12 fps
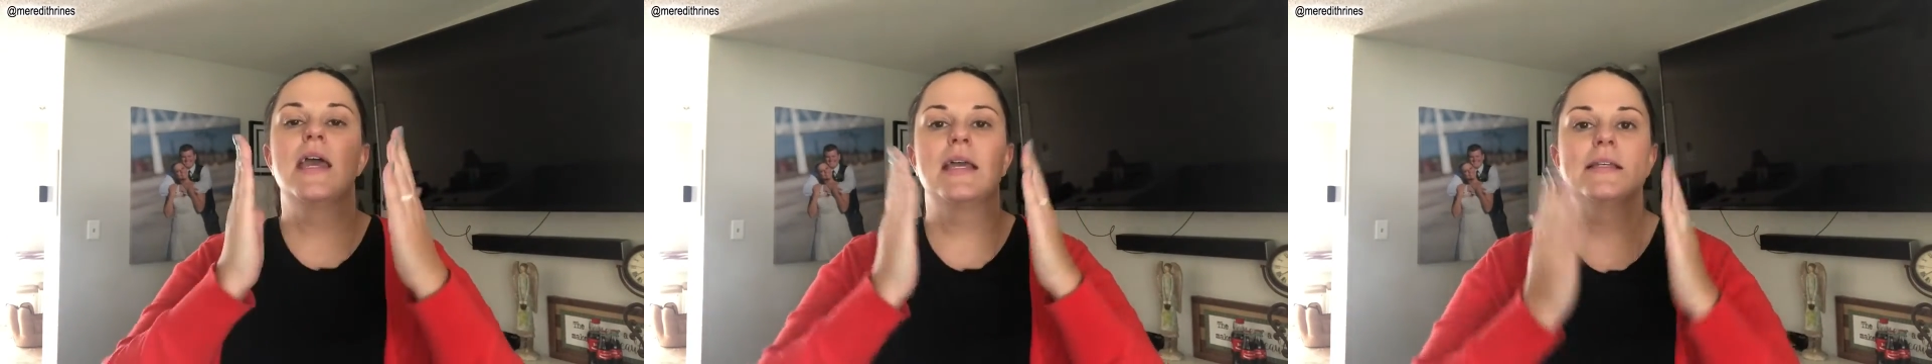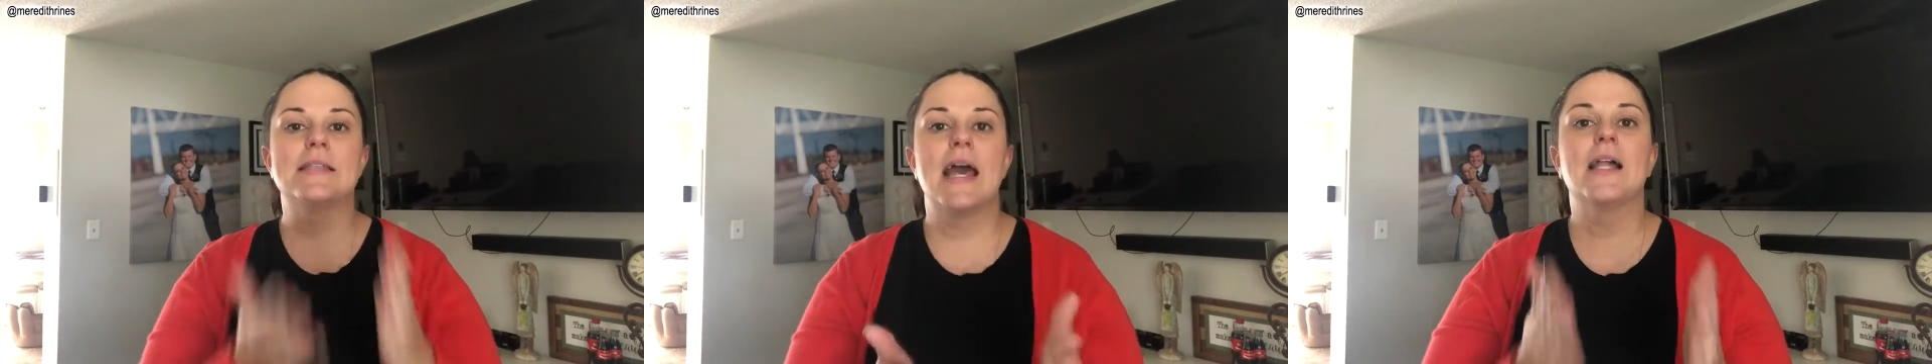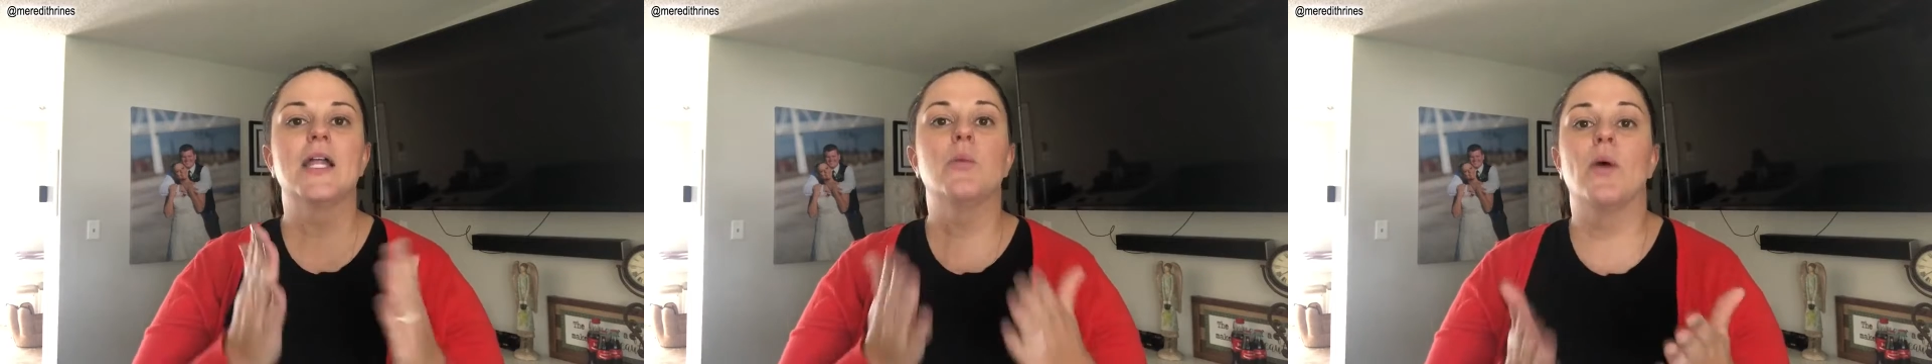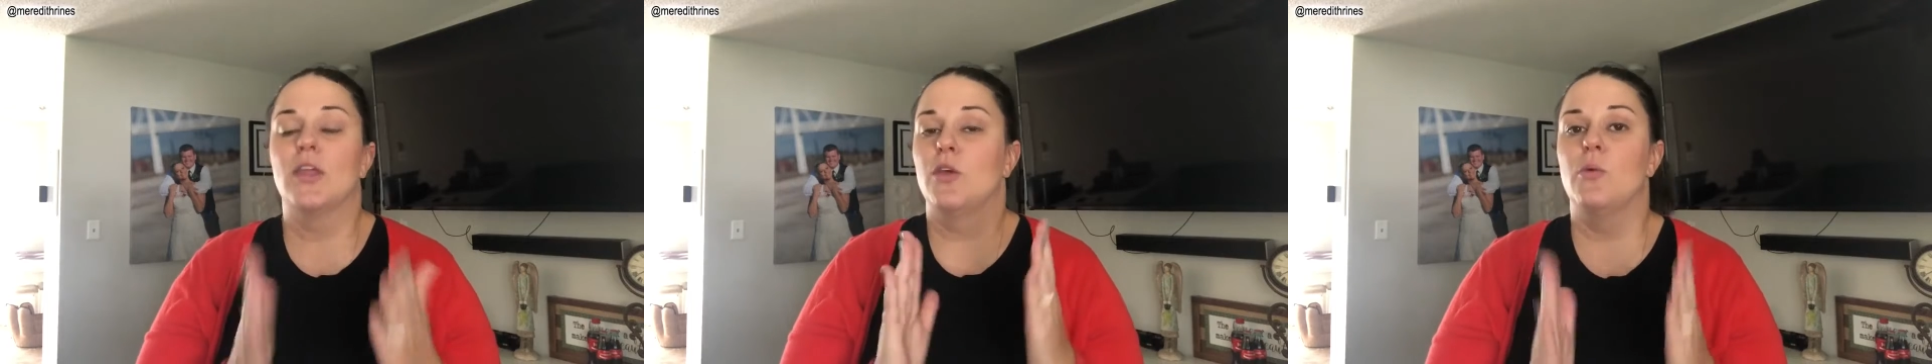exactly
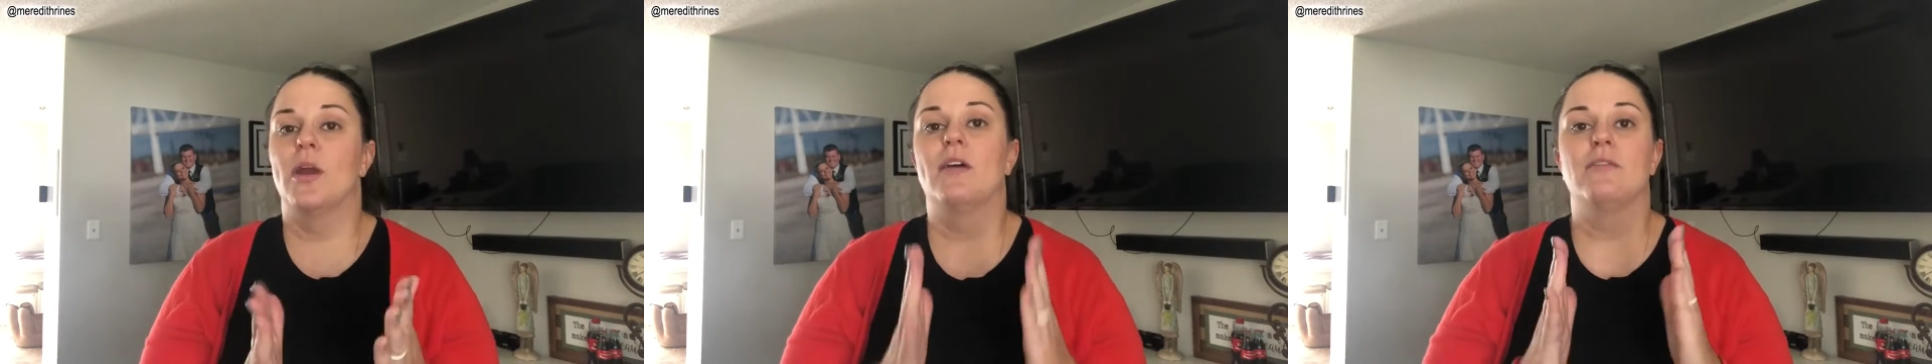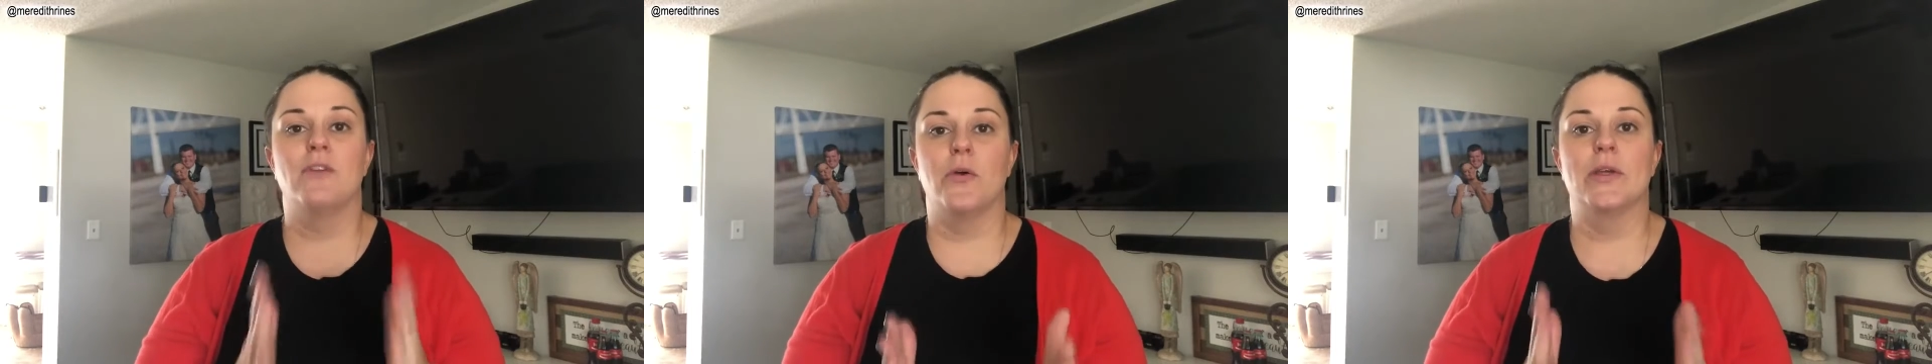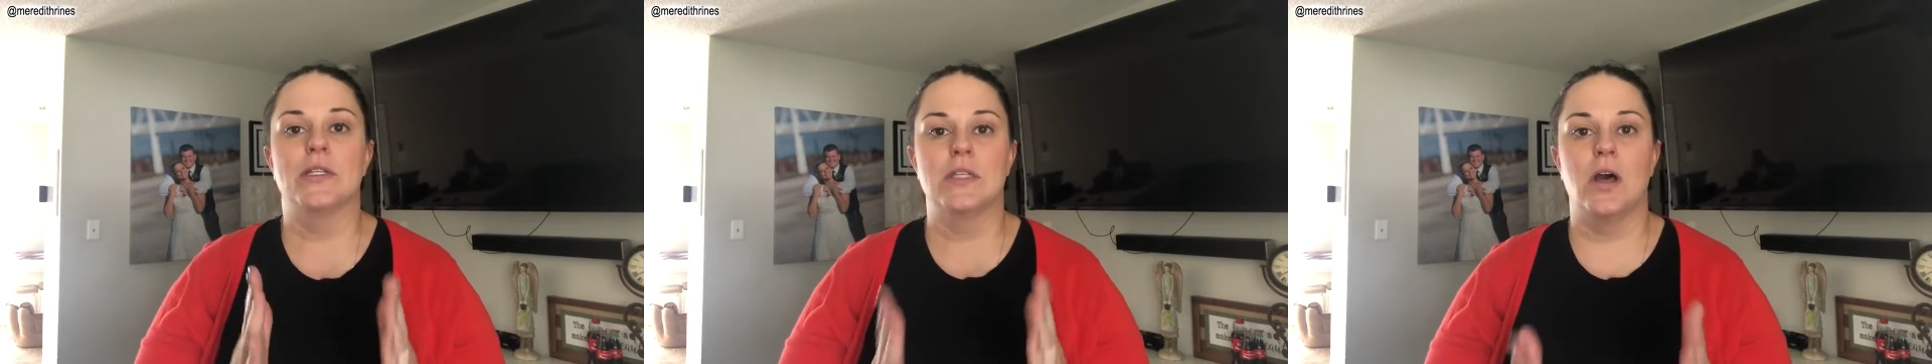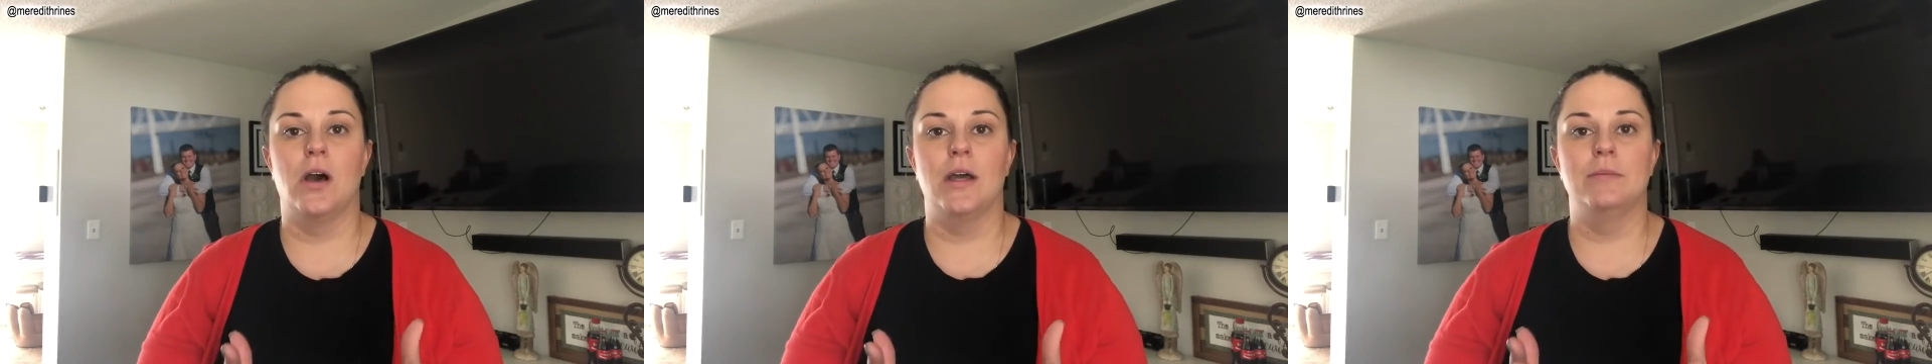what you want to focus
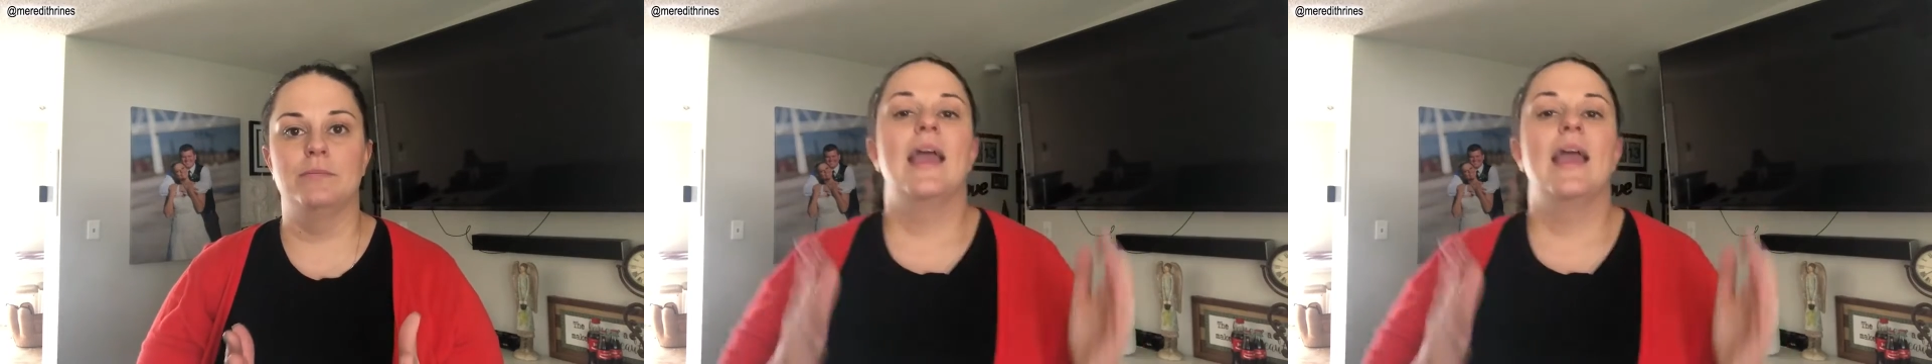on.